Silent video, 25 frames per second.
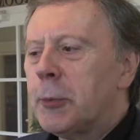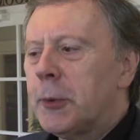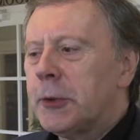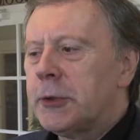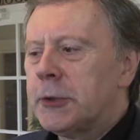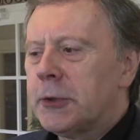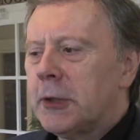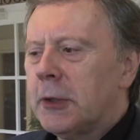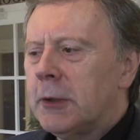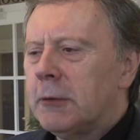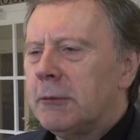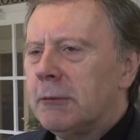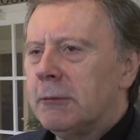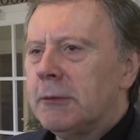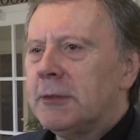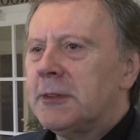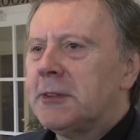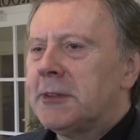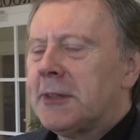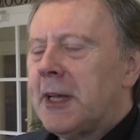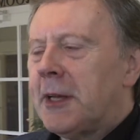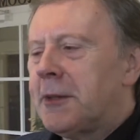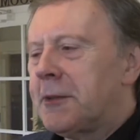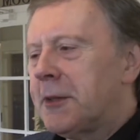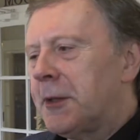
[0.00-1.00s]
which are
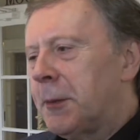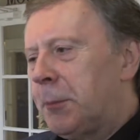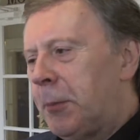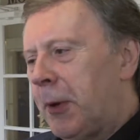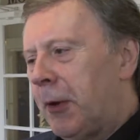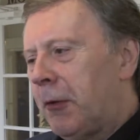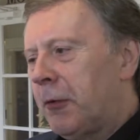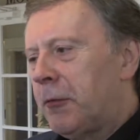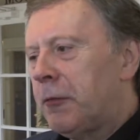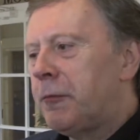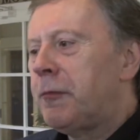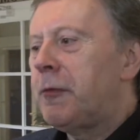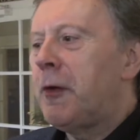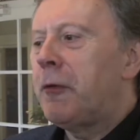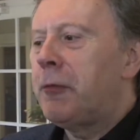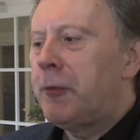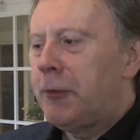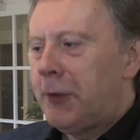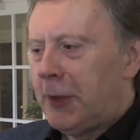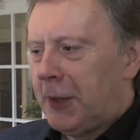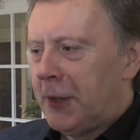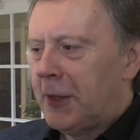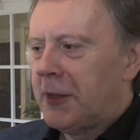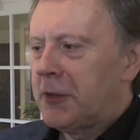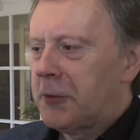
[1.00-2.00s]
set in a period
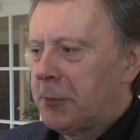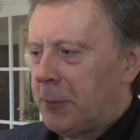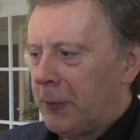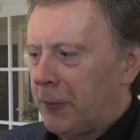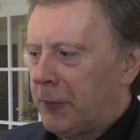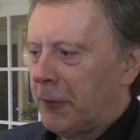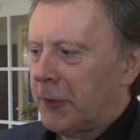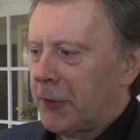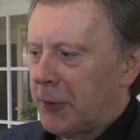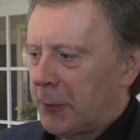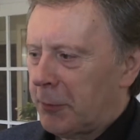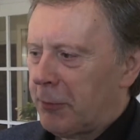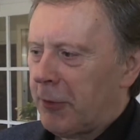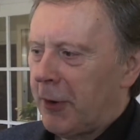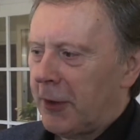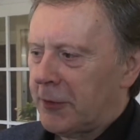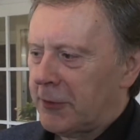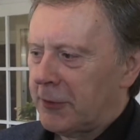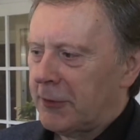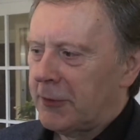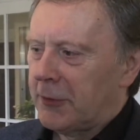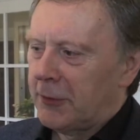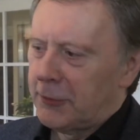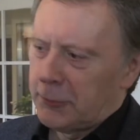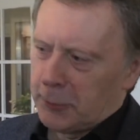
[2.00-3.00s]
50 years before the
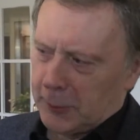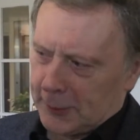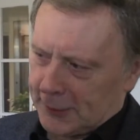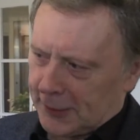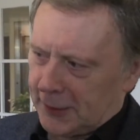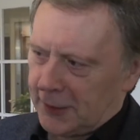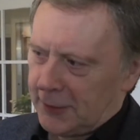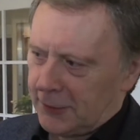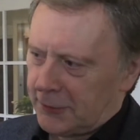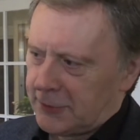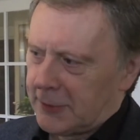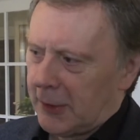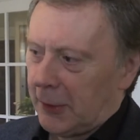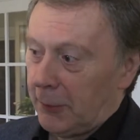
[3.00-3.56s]
present is what I...